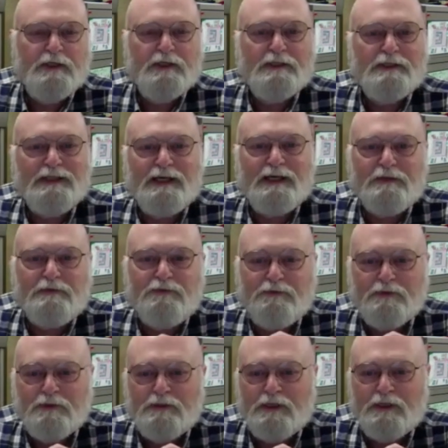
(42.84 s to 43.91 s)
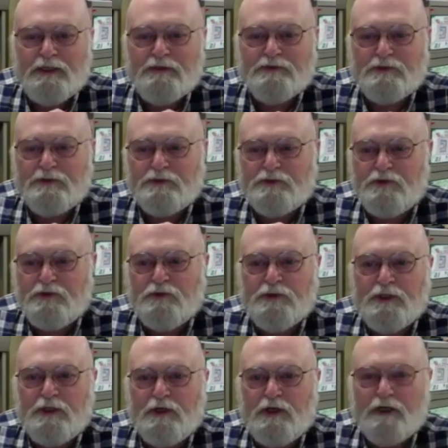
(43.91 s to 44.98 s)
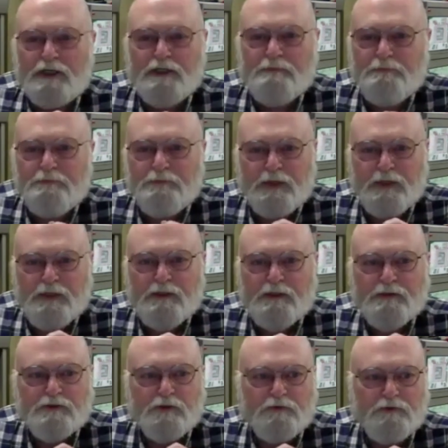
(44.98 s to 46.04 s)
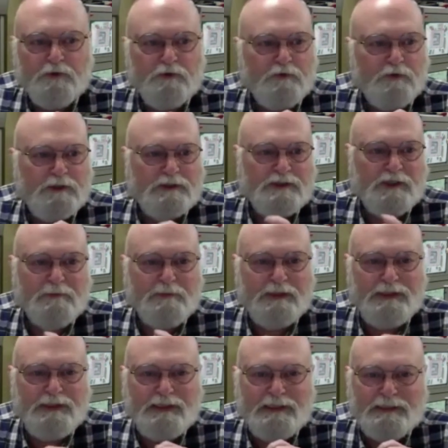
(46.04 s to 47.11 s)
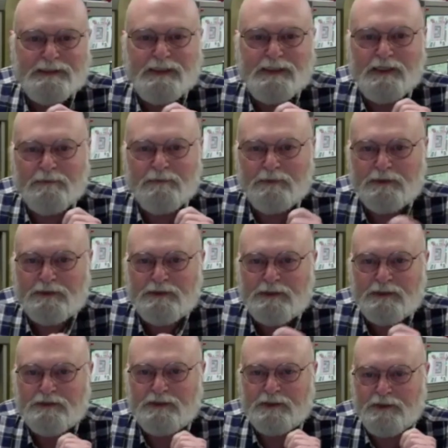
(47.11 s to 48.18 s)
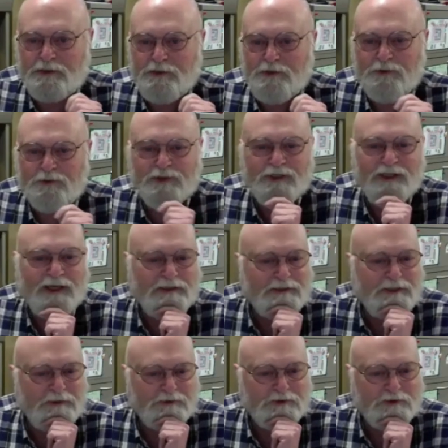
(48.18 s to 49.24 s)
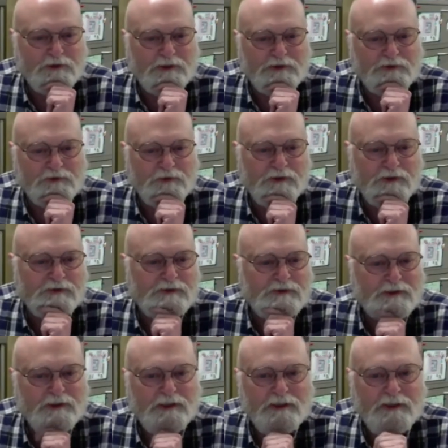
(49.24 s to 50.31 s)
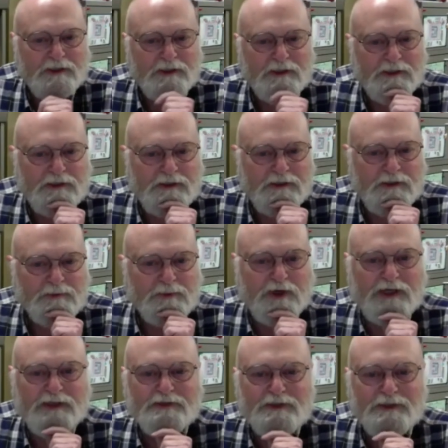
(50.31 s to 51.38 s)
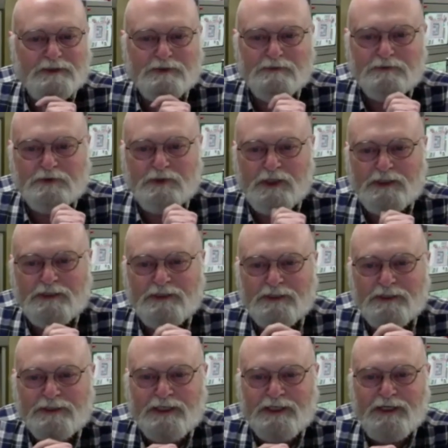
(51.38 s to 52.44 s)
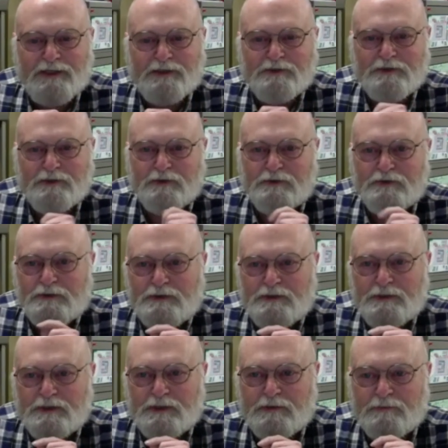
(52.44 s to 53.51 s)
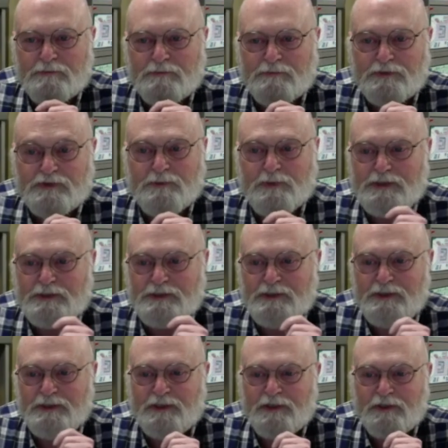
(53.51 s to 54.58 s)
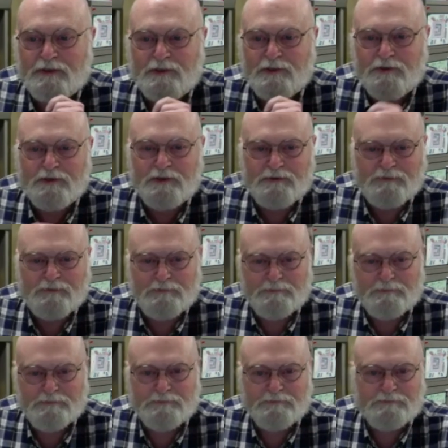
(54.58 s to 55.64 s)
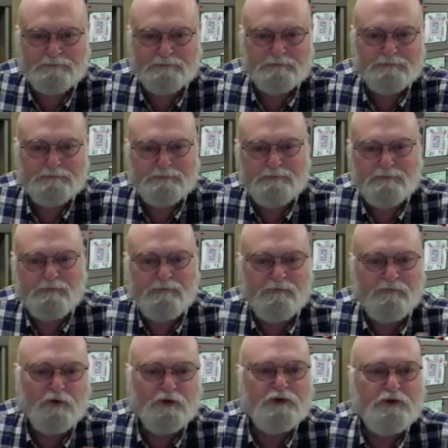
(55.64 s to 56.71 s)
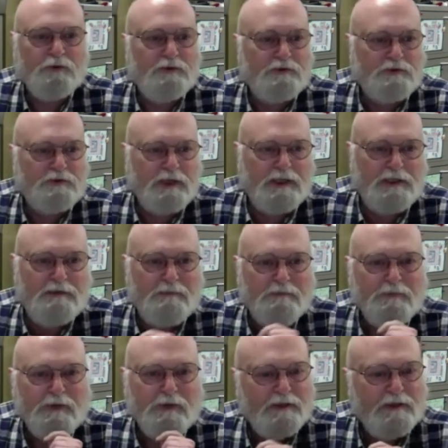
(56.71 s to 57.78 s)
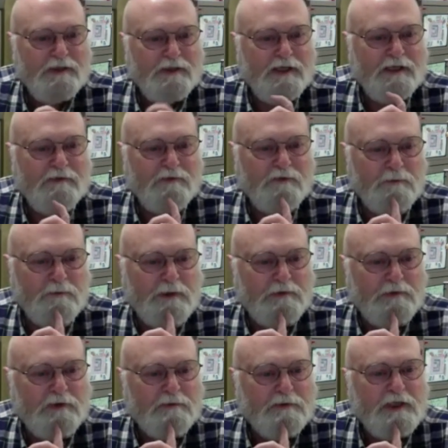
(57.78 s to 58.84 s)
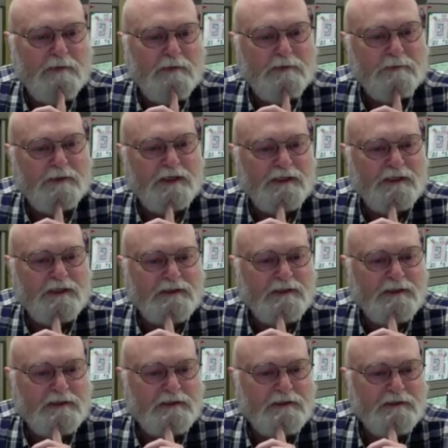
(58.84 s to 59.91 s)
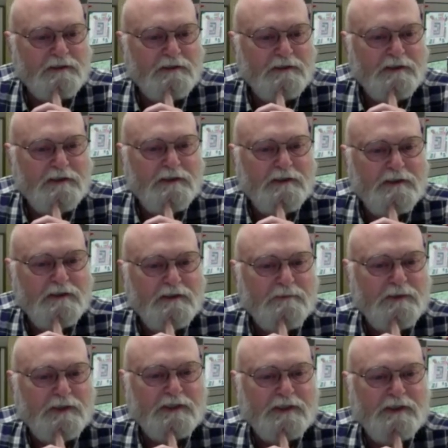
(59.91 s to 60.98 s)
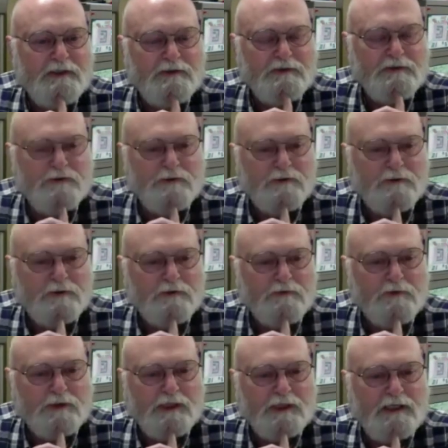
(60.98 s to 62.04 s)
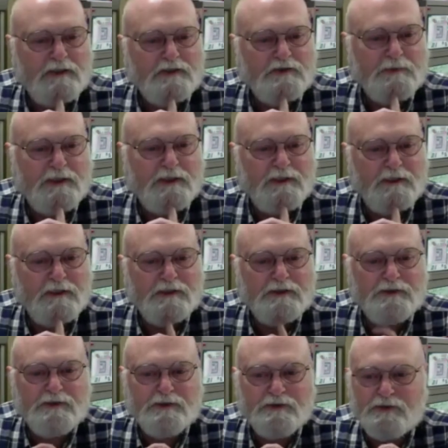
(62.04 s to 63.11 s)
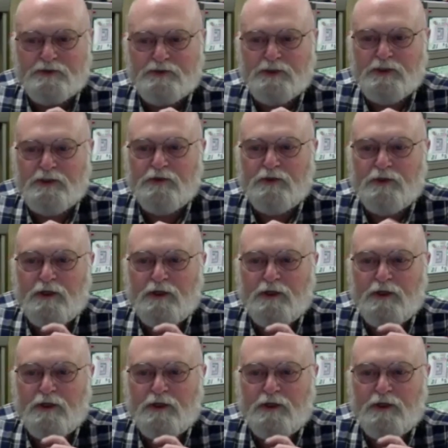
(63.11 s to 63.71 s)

life as a student at Augie. So feel free to jump in anytime because I do realize how stressful this process of selecting a college is, um, especially in our current virtual state. I even remember helping my uh, my kids look for college. My youngest is a senior at